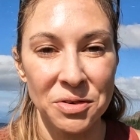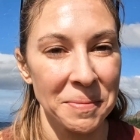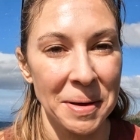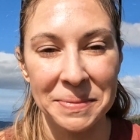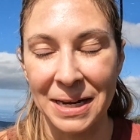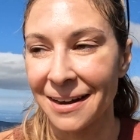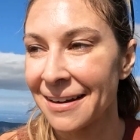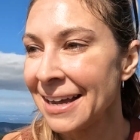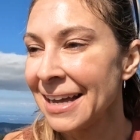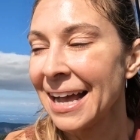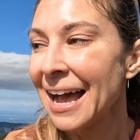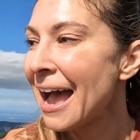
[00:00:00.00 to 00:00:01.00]
from up here.
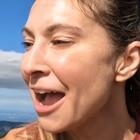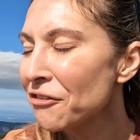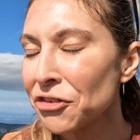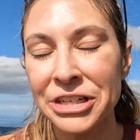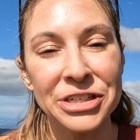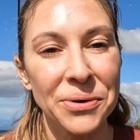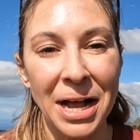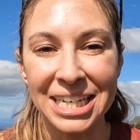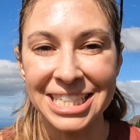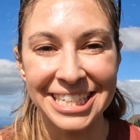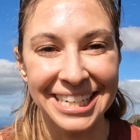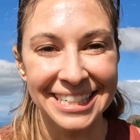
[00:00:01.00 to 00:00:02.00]
Every
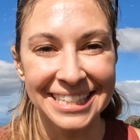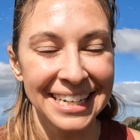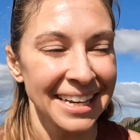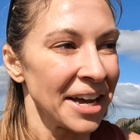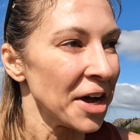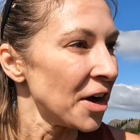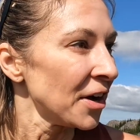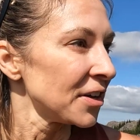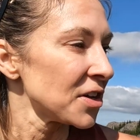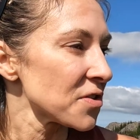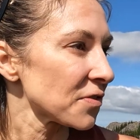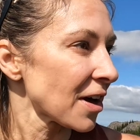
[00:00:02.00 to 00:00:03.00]
direction.
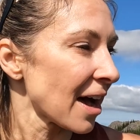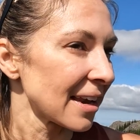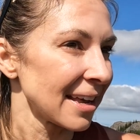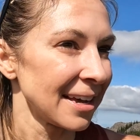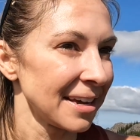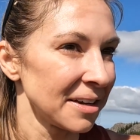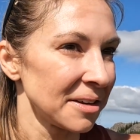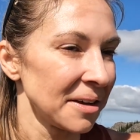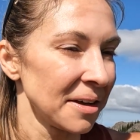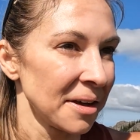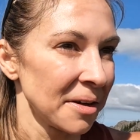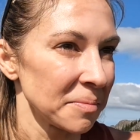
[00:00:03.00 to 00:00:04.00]
You've got
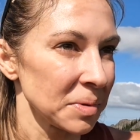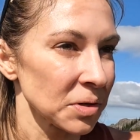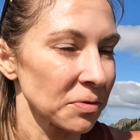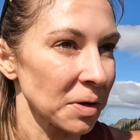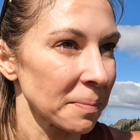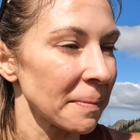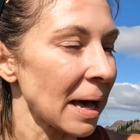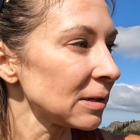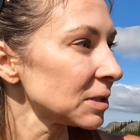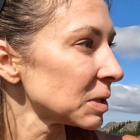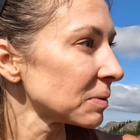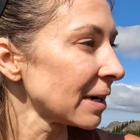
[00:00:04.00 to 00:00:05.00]
beautiful
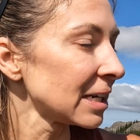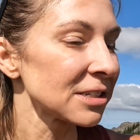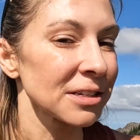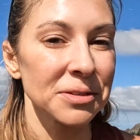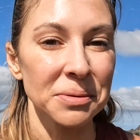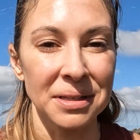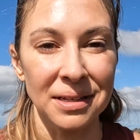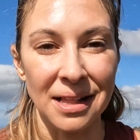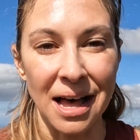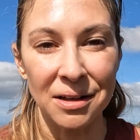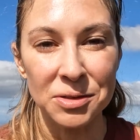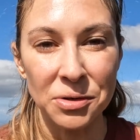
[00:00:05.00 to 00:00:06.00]
mountain ranges with the
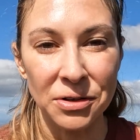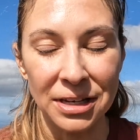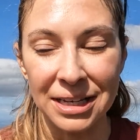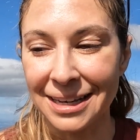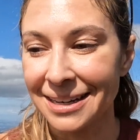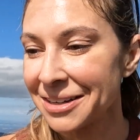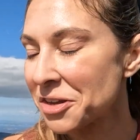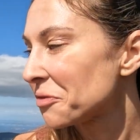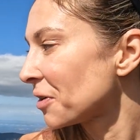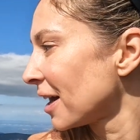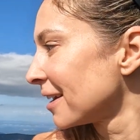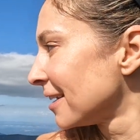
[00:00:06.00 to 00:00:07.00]
clouds rolling in.
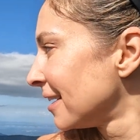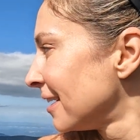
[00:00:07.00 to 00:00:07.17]
You've got